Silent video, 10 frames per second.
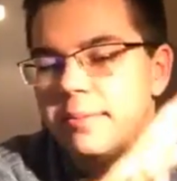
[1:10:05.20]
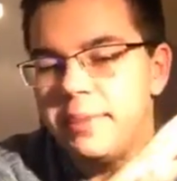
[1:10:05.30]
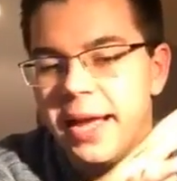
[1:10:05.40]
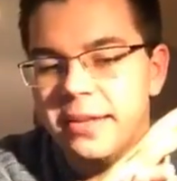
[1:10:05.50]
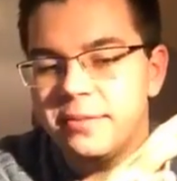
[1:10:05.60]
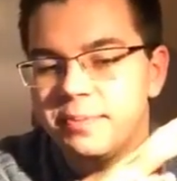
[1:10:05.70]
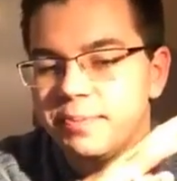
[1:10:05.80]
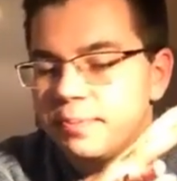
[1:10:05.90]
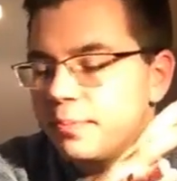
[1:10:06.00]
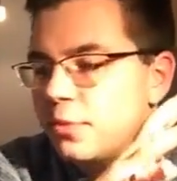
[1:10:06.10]
planned
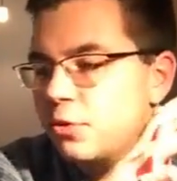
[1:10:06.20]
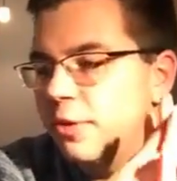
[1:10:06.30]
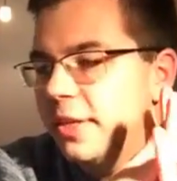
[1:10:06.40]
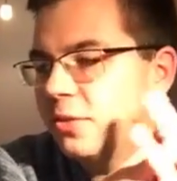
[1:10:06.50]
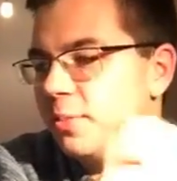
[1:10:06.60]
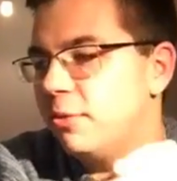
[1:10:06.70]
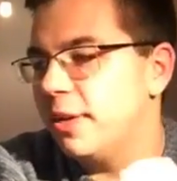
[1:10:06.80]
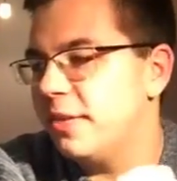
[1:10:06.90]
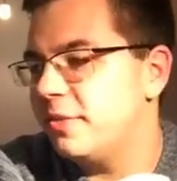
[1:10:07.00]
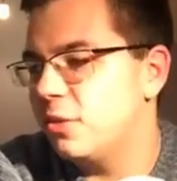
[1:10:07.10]
to be
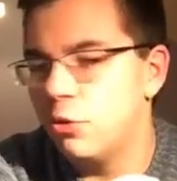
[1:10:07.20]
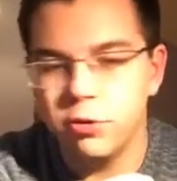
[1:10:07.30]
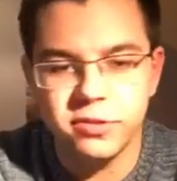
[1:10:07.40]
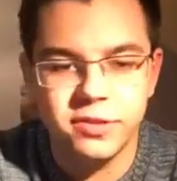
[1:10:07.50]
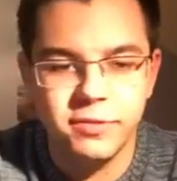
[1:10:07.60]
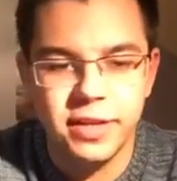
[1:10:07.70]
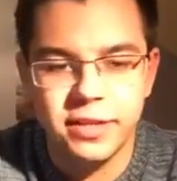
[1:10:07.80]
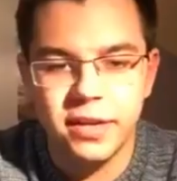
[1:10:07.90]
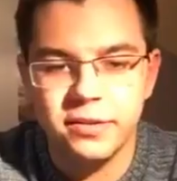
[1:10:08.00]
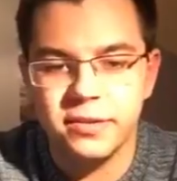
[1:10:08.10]
released in August, something like
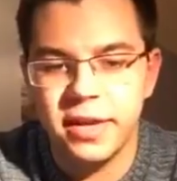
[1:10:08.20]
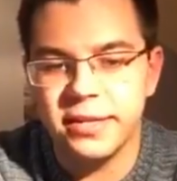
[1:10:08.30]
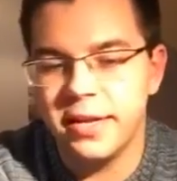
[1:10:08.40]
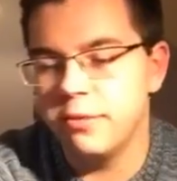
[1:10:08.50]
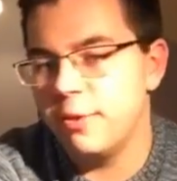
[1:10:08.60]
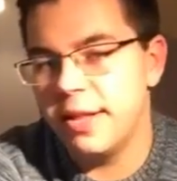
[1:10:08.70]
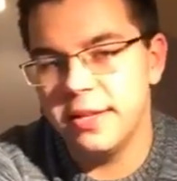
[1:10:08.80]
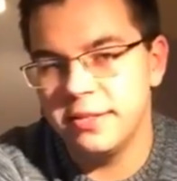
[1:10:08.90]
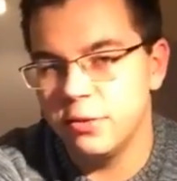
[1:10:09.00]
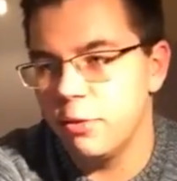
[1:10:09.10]
that, and then, well,
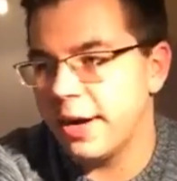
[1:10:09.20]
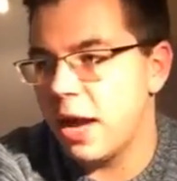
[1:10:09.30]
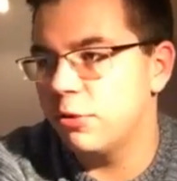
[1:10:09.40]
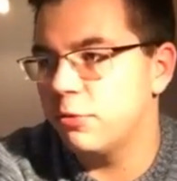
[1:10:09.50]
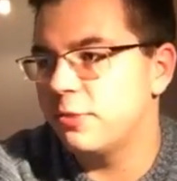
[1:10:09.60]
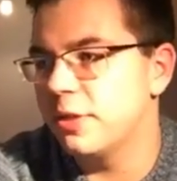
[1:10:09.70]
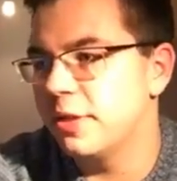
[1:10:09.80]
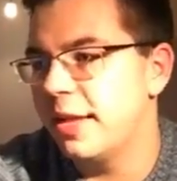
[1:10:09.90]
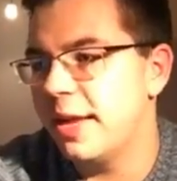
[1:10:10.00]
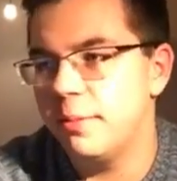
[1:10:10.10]
it didn't work out with
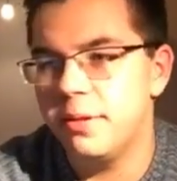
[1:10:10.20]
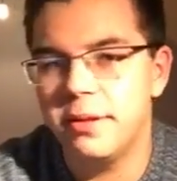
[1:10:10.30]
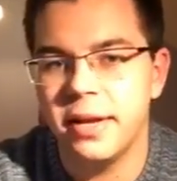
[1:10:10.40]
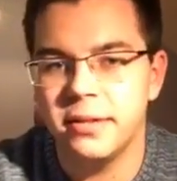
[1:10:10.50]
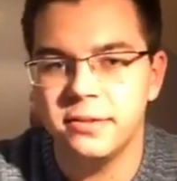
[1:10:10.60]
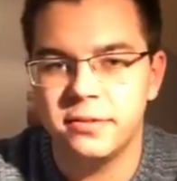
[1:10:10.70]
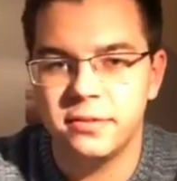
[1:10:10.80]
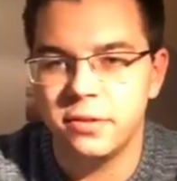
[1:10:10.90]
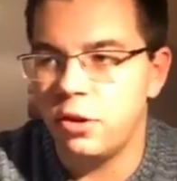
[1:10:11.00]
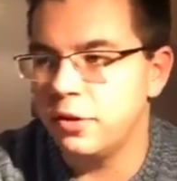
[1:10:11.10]
the label and
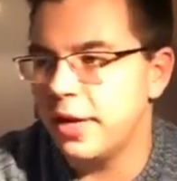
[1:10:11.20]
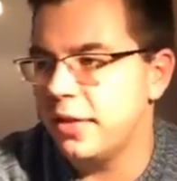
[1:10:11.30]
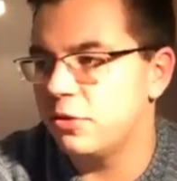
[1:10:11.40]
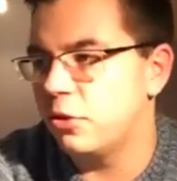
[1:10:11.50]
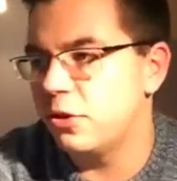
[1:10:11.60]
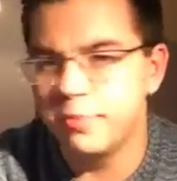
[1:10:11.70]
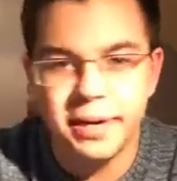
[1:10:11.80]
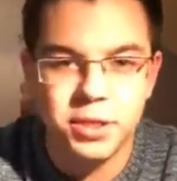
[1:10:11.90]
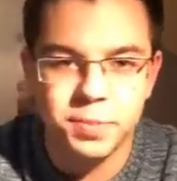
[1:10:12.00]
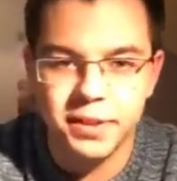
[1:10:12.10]
all that, or
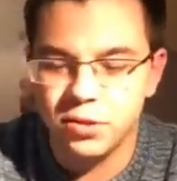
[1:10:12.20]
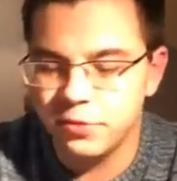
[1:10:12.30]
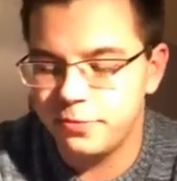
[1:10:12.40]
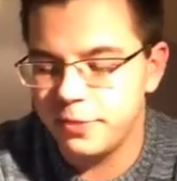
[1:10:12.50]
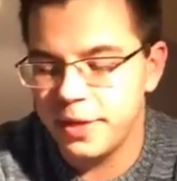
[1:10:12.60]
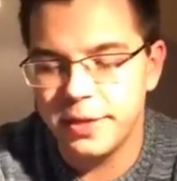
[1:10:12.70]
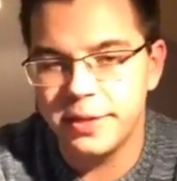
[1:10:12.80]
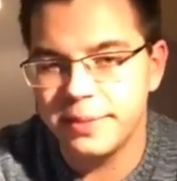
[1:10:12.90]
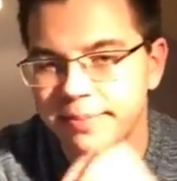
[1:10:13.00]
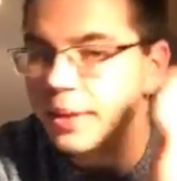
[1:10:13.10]
management of
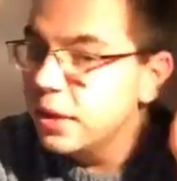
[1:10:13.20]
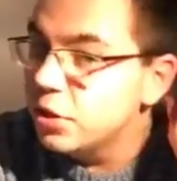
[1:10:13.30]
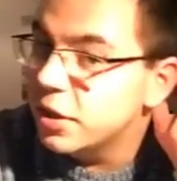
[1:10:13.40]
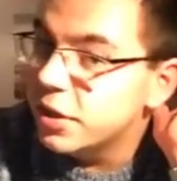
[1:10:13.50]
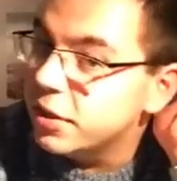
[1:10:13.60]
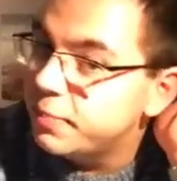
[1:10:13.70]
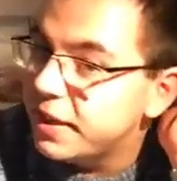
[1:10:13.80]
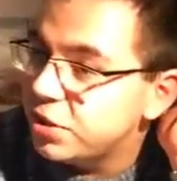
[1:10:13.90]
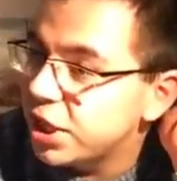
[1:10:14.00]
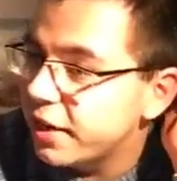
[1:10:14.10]

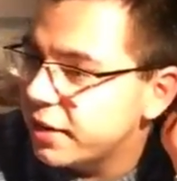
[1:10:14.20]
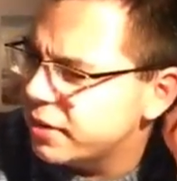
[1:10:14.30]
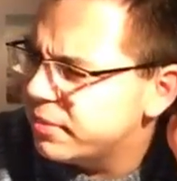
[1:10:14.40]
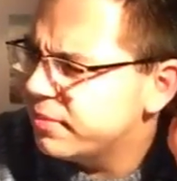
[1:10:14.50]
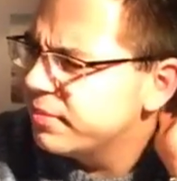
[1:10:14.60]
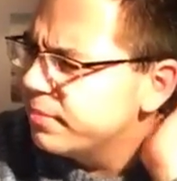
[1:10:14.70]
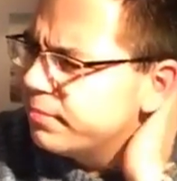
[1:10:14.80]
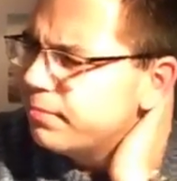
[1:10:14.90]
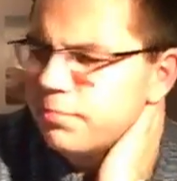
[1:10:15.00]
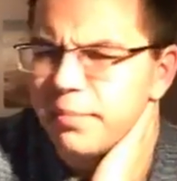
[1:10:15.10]

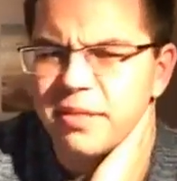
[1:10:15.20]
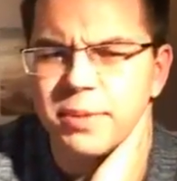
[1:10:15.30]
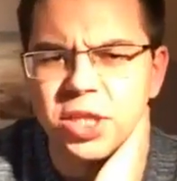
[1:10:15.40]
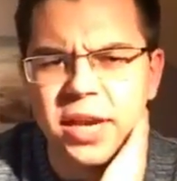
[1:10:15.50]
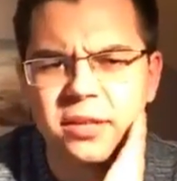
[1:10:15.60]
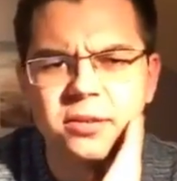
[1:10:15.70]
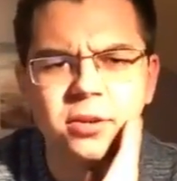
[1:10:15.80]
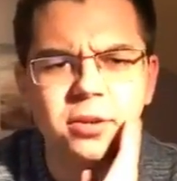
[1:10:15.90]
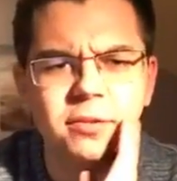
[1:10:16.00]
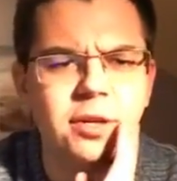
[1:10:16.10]
Basement Jack,
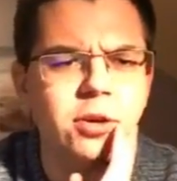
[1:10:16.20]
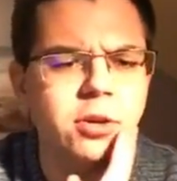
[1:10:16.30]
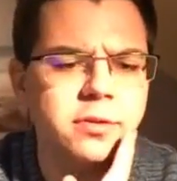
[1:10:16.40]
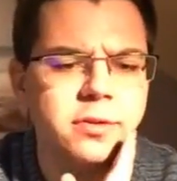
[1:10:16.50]
or whatever they're called.